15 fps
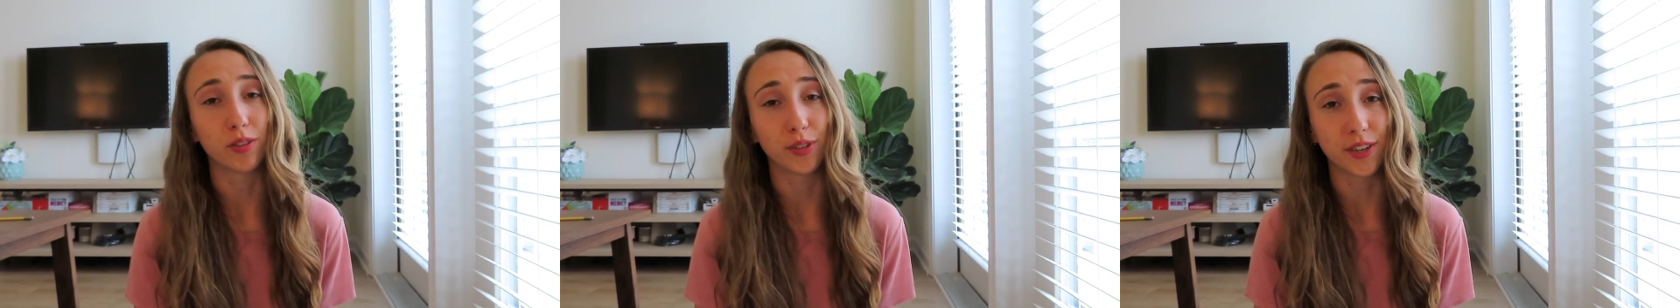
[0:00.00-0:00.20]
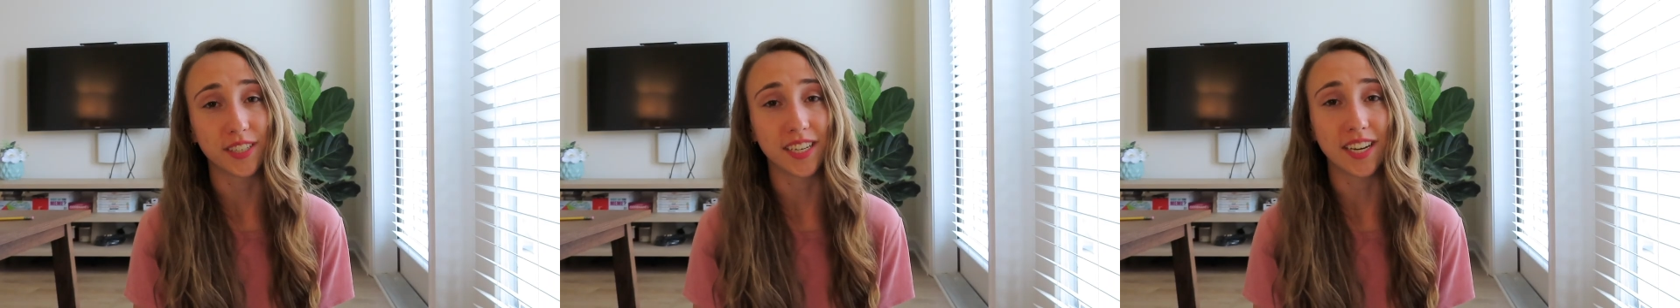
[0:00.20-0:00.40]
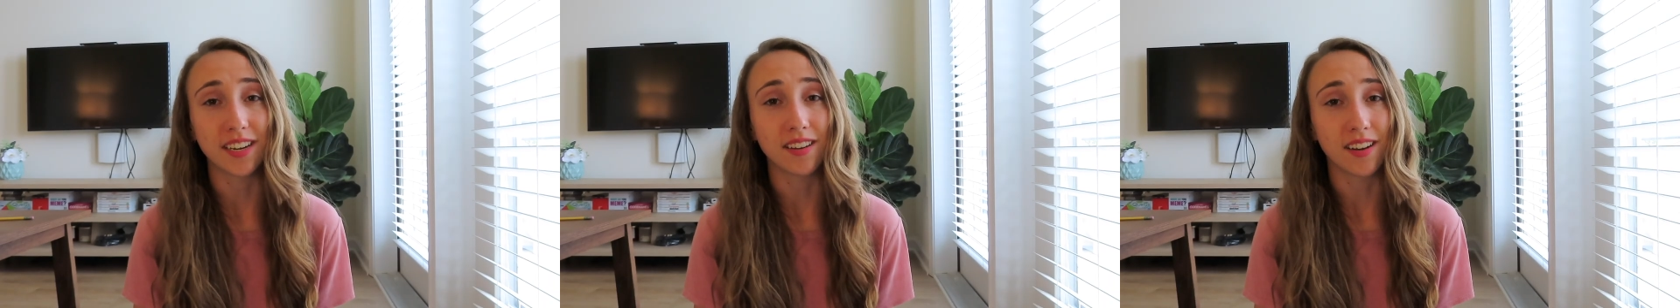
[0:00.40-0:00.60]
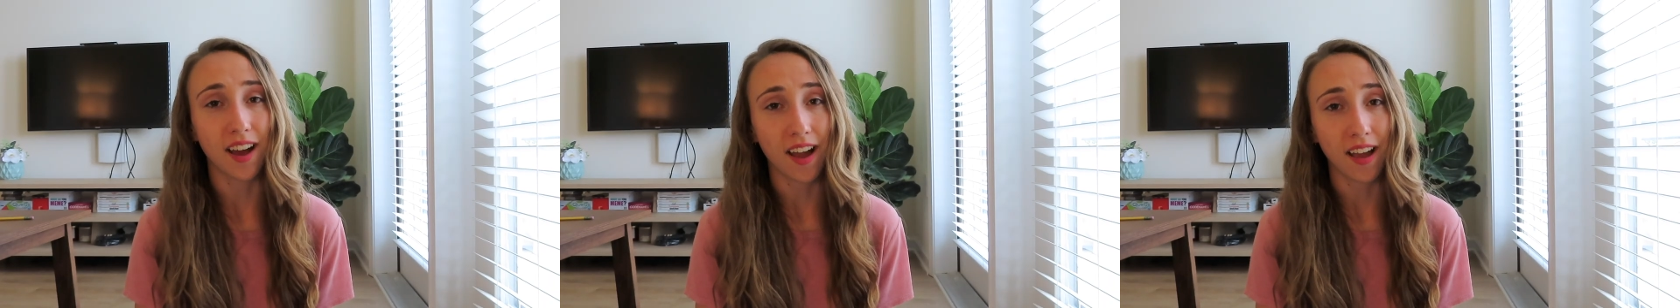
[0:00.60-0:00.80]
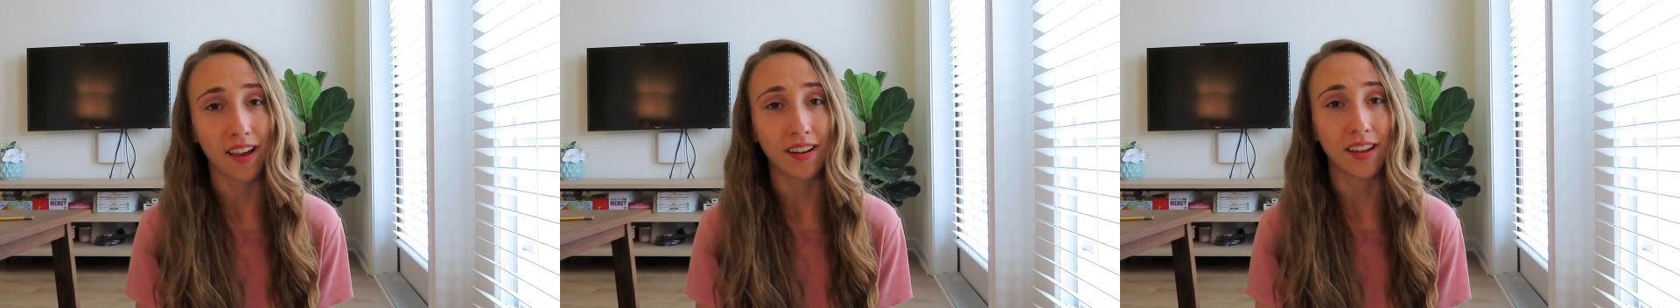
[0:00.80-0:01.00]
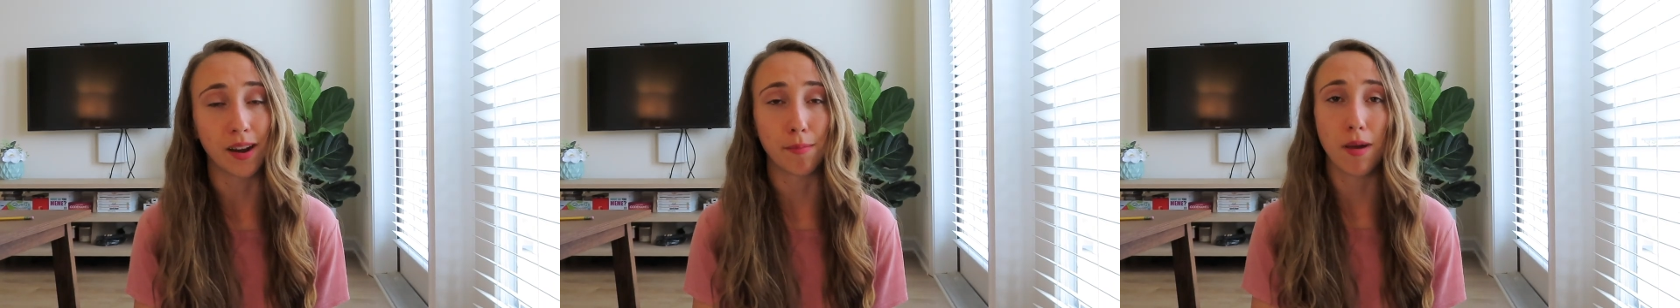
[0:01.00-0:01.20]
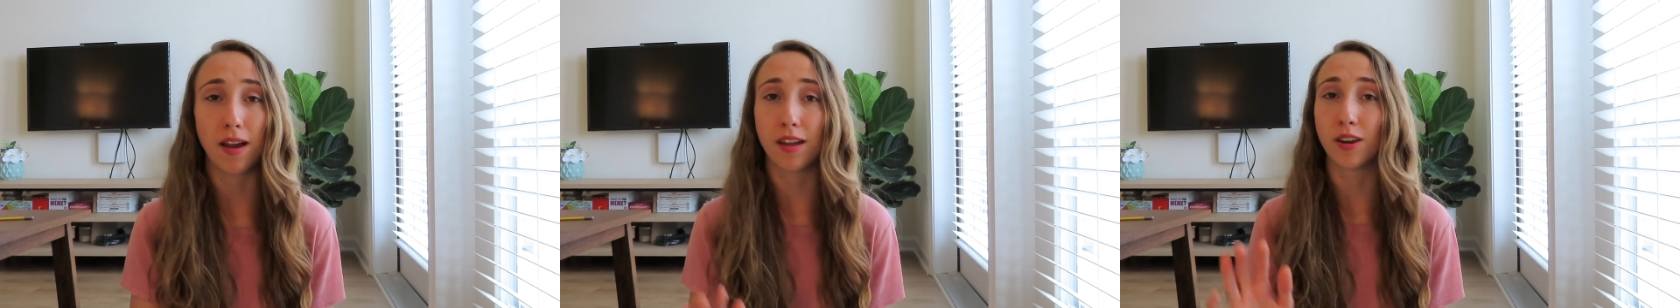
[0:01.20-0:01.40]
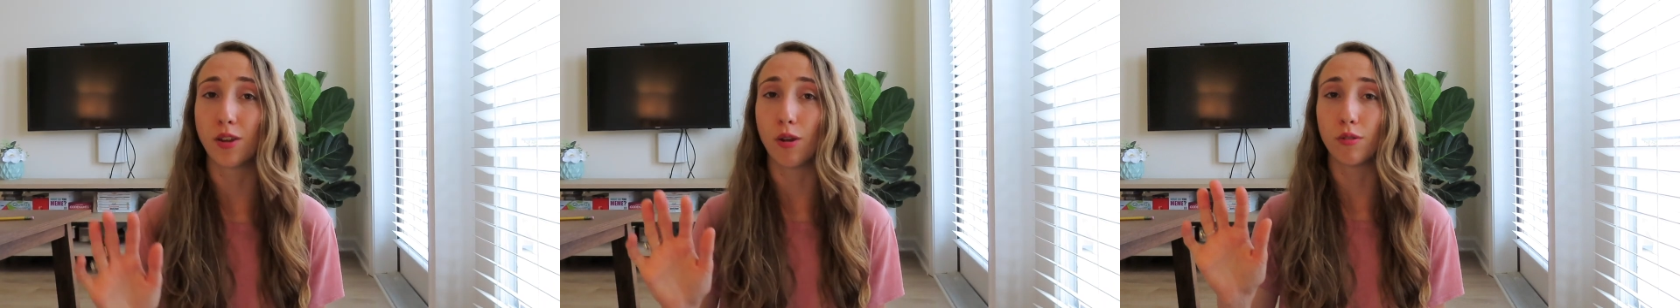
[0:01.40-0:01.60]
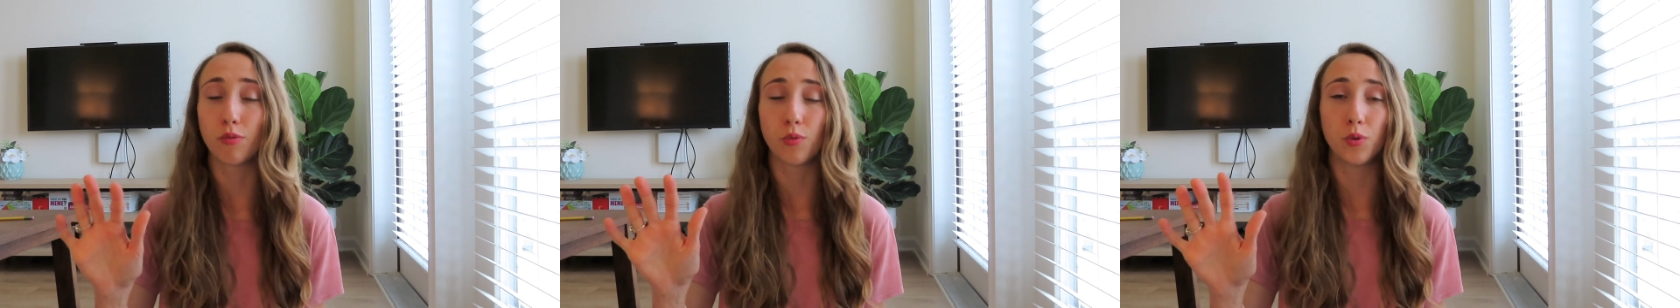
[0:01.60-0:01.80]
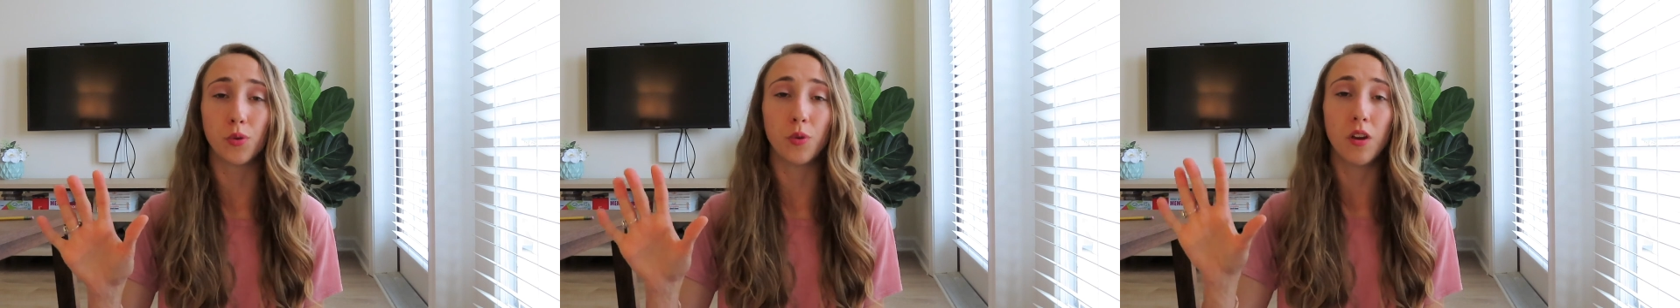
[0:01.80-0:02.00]
13, 9, and I'm not going to go
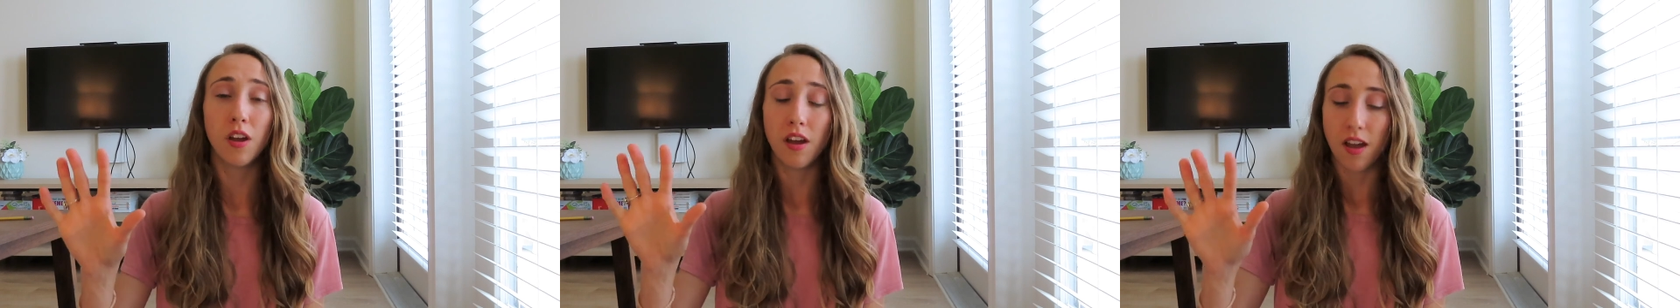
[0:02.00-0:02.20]
through